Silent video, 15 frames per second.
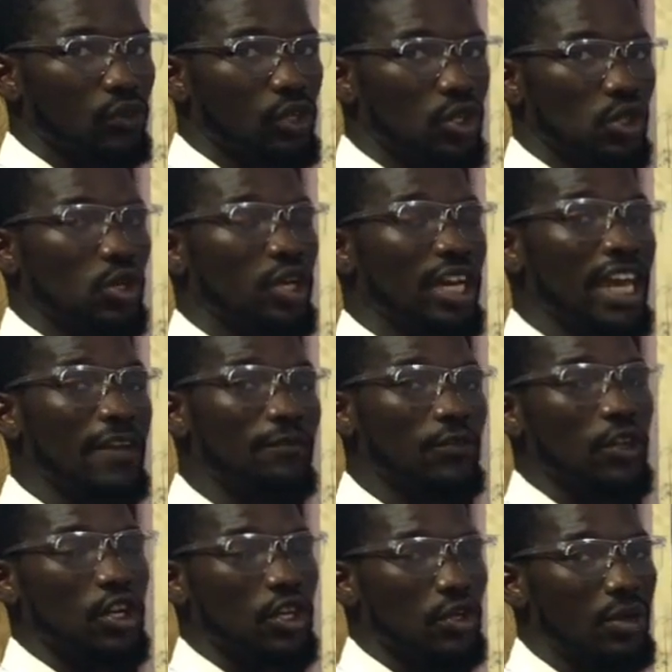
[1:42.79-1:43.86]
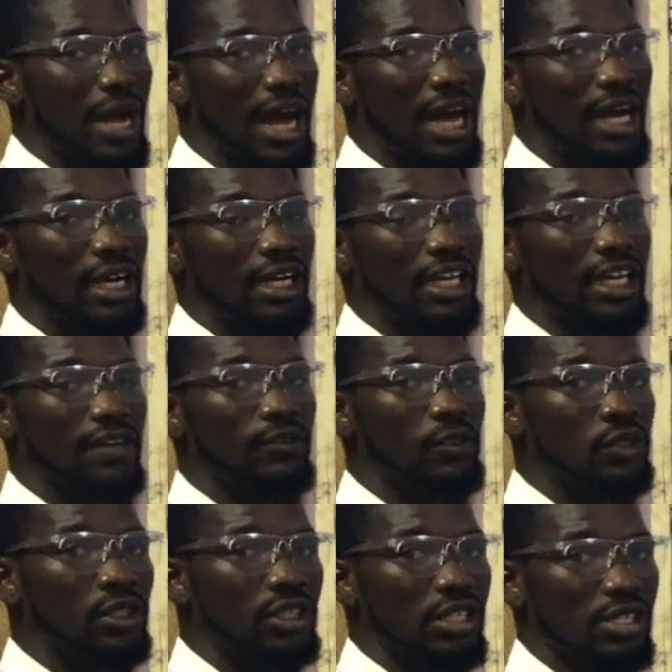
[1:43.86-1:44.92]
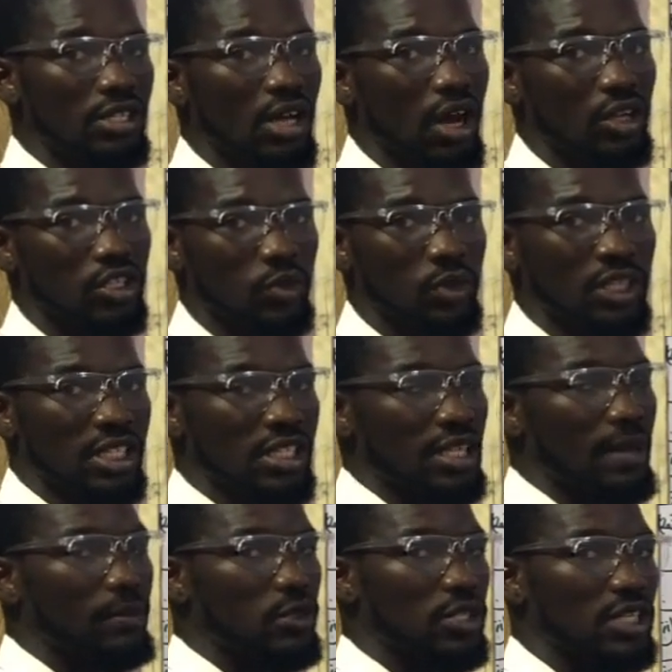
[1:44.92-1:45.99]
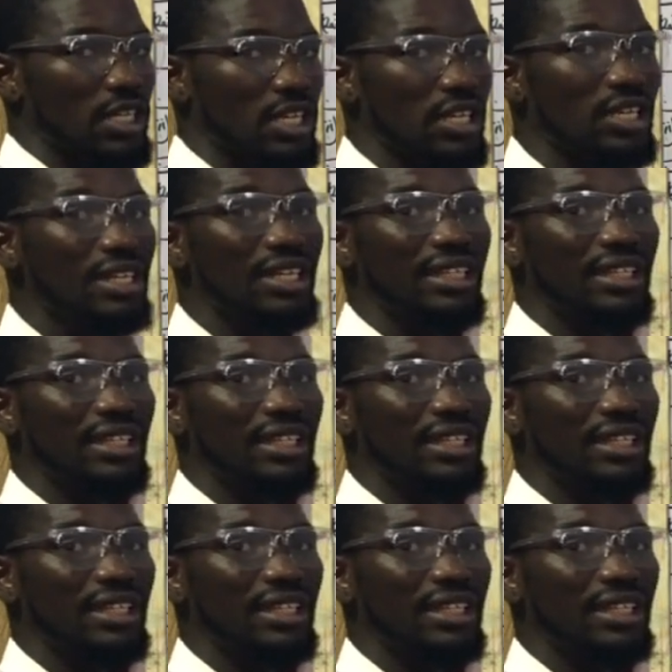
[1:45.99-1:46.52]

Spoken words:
So if you are given the salt, which is sample C,